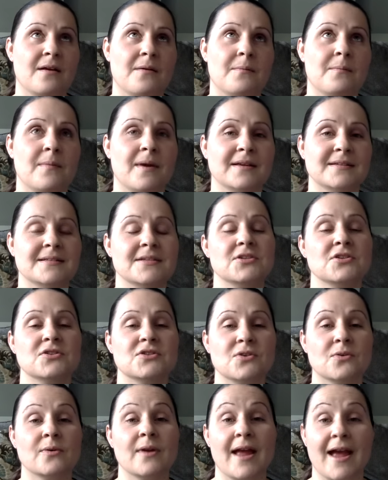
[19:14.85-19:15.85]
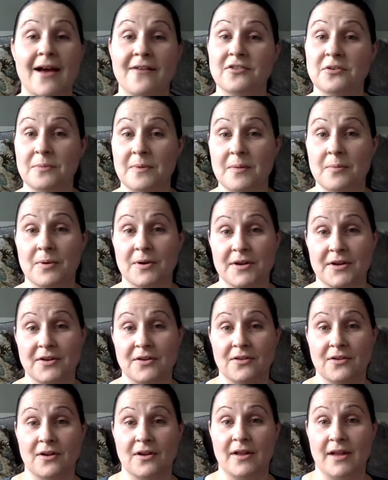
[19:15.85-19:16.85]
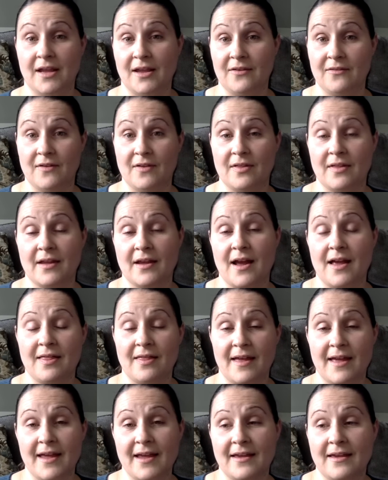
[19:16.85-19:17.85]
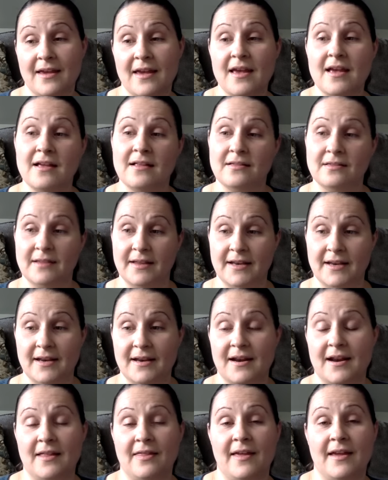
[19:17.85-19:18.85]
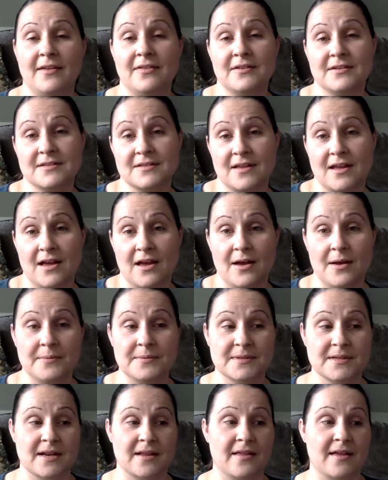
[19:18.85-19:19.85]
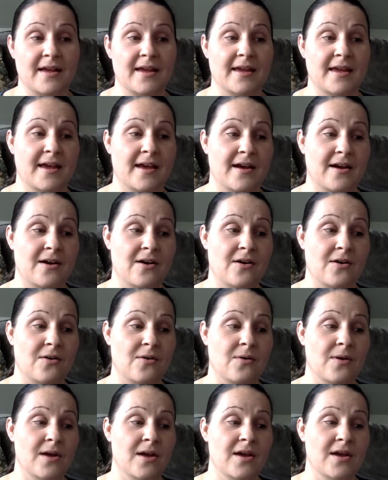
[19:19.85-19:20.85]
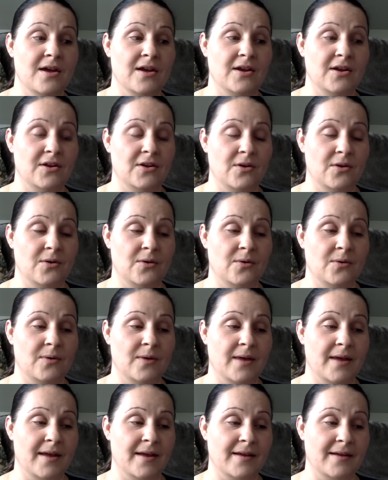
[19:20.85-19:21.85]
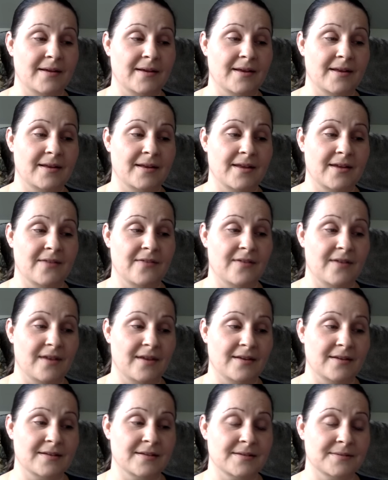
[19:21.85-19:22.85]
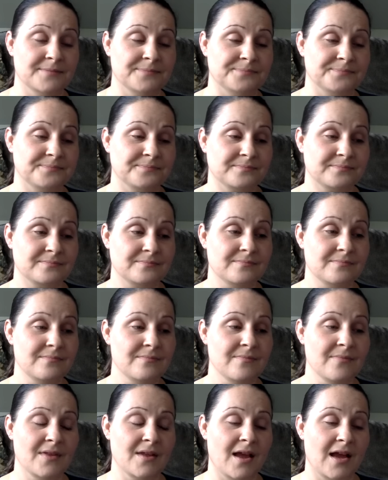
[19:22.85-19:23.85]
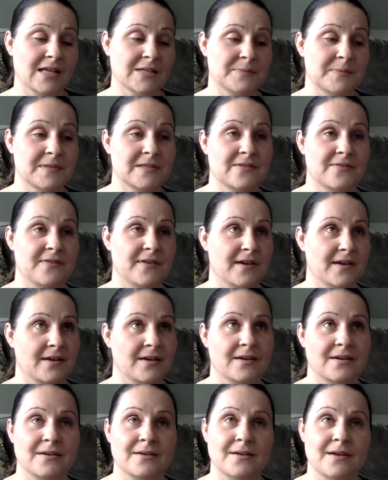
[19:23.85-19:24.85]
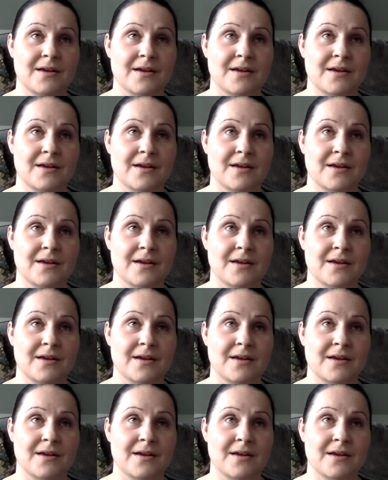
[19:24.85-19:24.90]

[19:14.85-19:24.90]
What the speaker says: my stitches don't have to be particularly even. Like, I like linen, I like the slubs, and I like how, you know, it can give it a specific